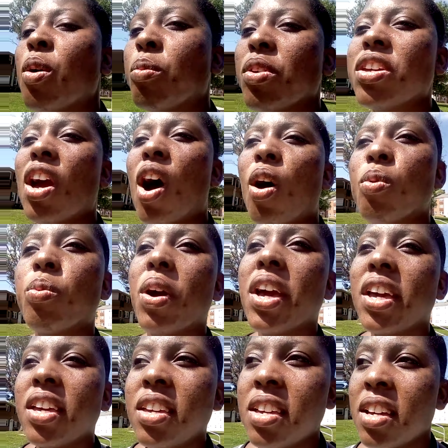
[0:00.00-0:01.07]
with
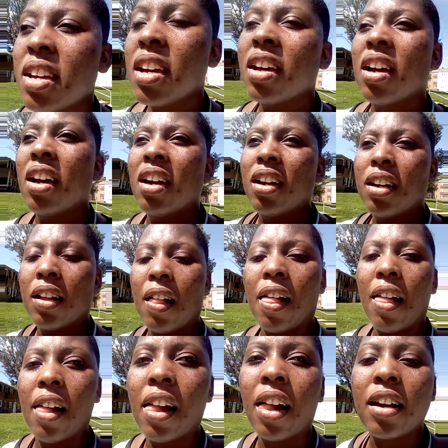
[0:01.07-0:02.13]
Yahweh
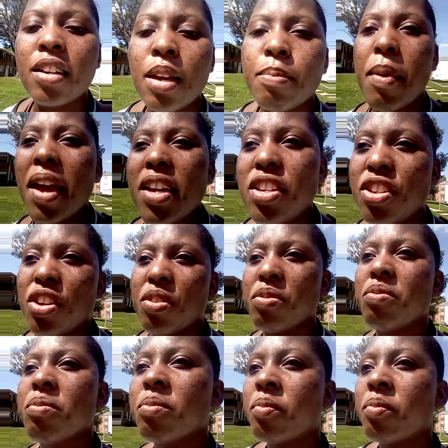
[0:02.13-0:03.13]
made you.